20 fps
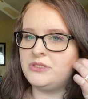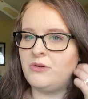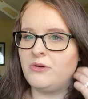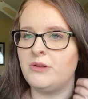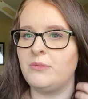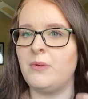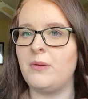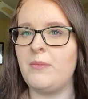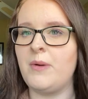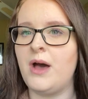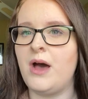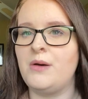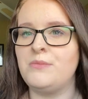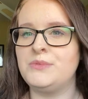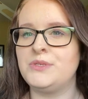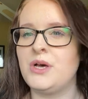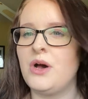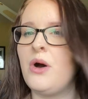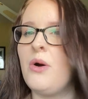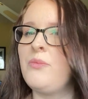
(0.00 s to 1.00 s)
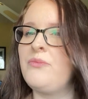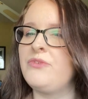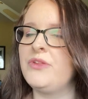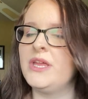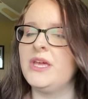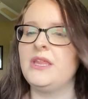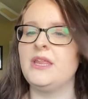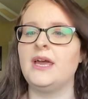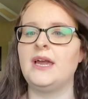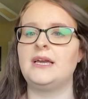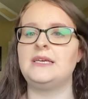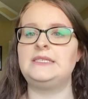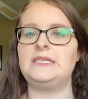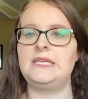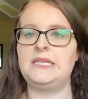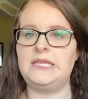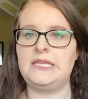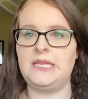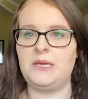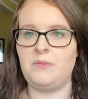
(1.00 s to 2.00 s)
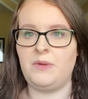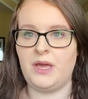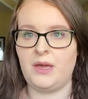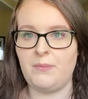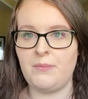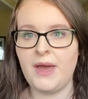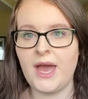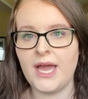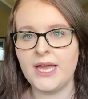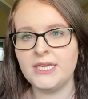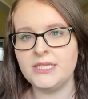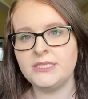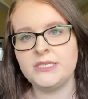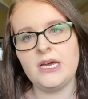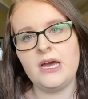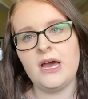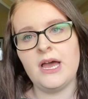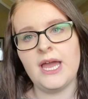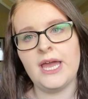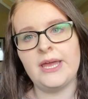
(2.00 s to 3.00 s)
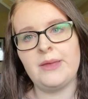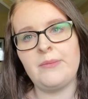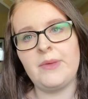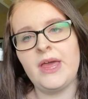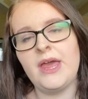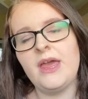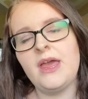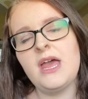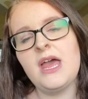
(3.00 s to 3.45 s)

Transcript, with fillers: going to my mom's. Hopefully, like I said, that they make it back in time.